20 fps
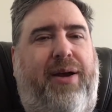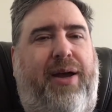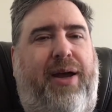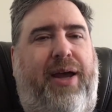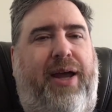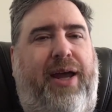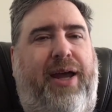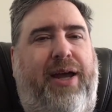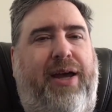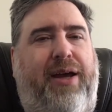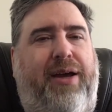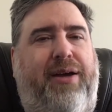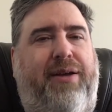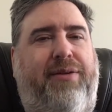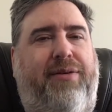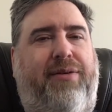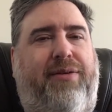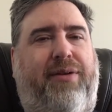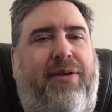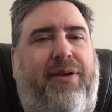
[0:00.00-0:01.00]

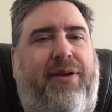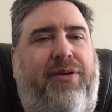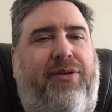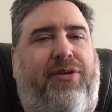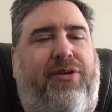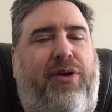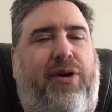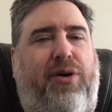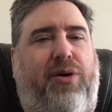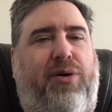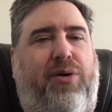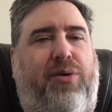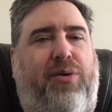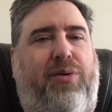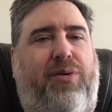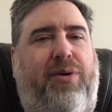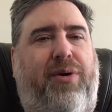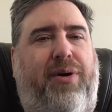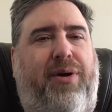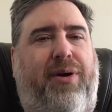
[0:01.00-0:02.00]
And so,
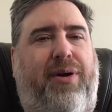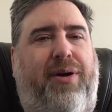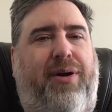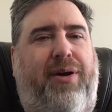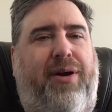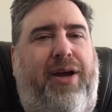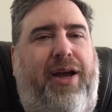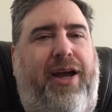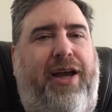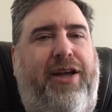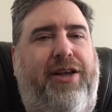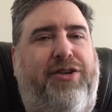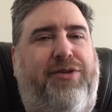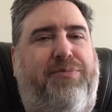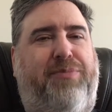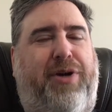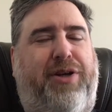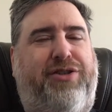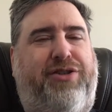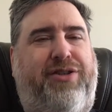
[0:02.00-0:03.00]
as
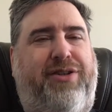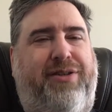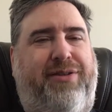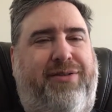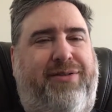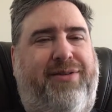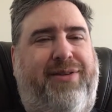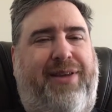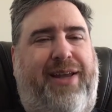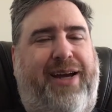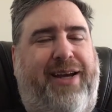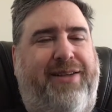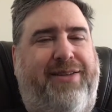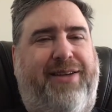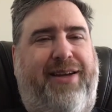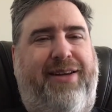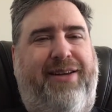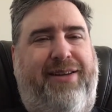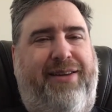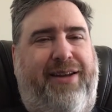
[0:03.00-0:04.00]
much as, like I
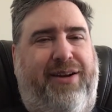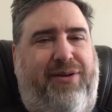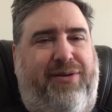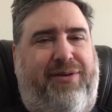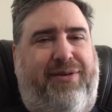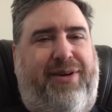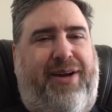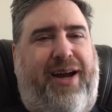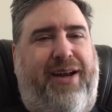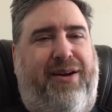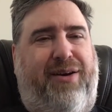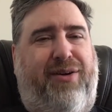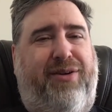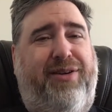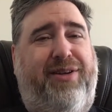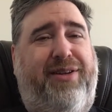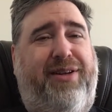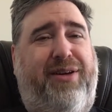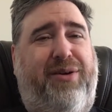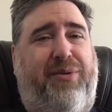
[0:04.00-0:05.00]
said, they're kind of hard
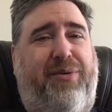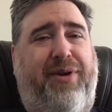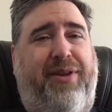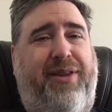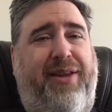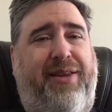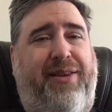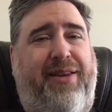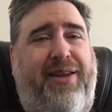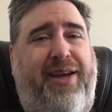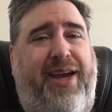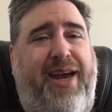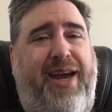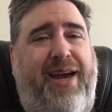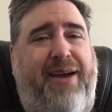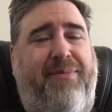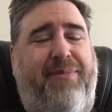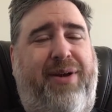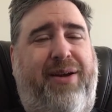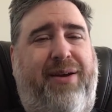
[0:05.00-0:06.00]
to deal with in the
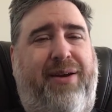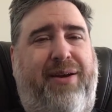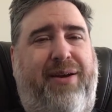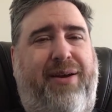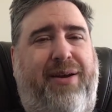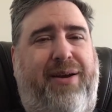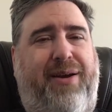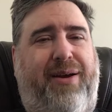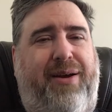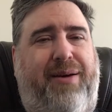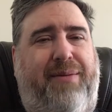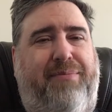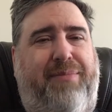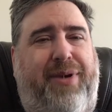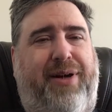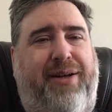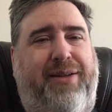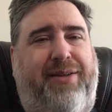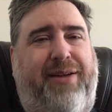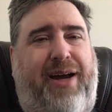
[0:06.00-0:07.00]
game,
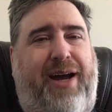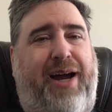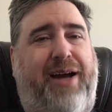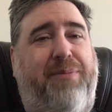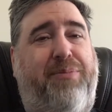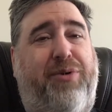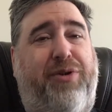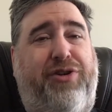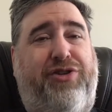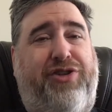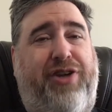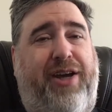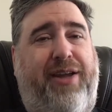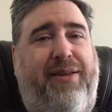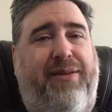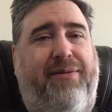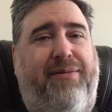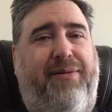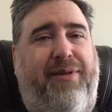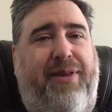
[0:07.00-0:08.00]
but I appreciate
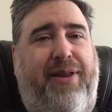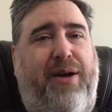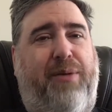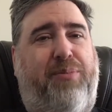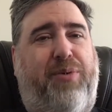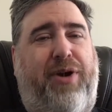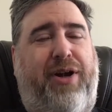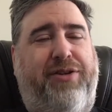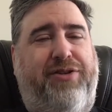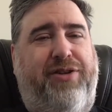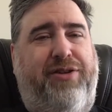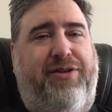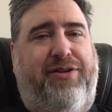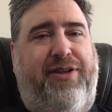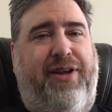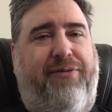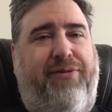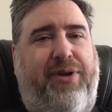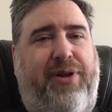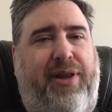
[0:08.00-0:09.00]
their presence
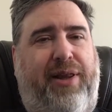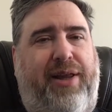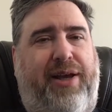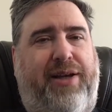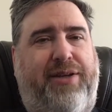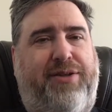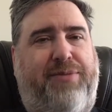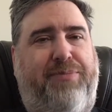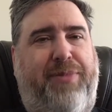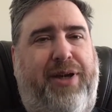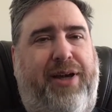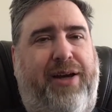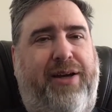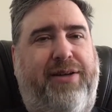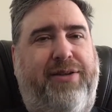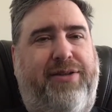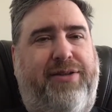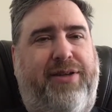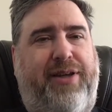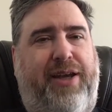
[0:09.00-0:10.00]
nevertheless,
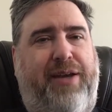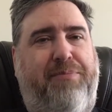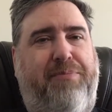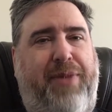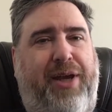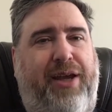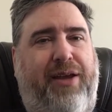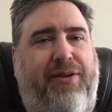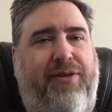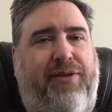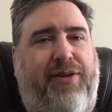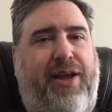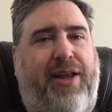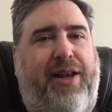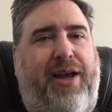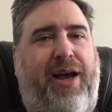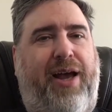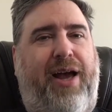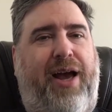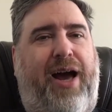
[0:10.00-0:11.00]
because it means that
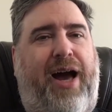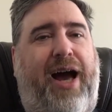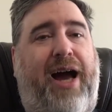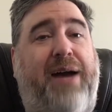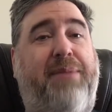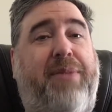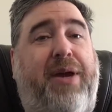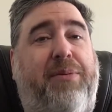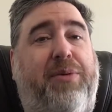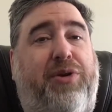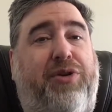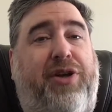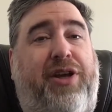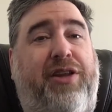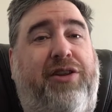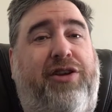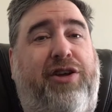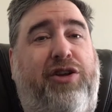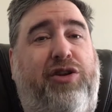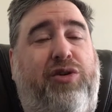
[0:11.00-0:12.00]
I'm able to
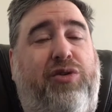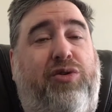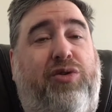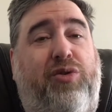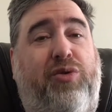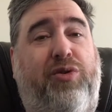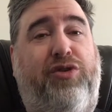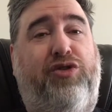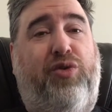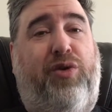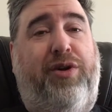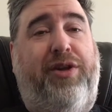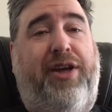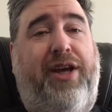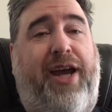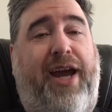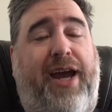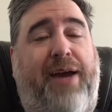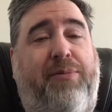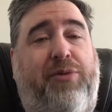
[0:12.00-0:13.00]
continue to enjoy the
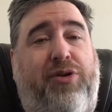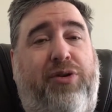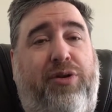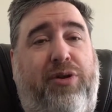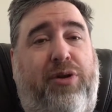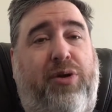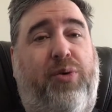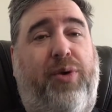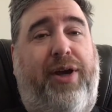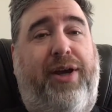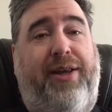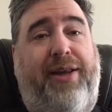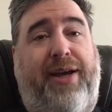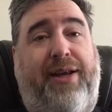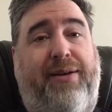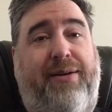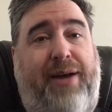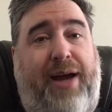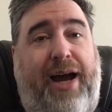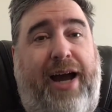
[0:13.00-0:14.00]
game to the degree
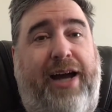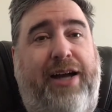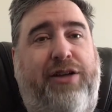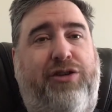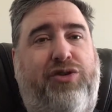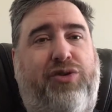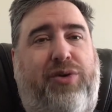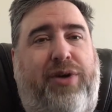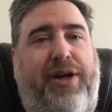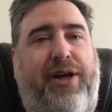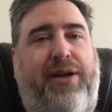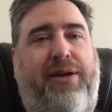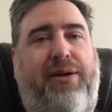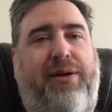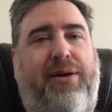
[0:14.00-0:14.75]
that I enjoy it.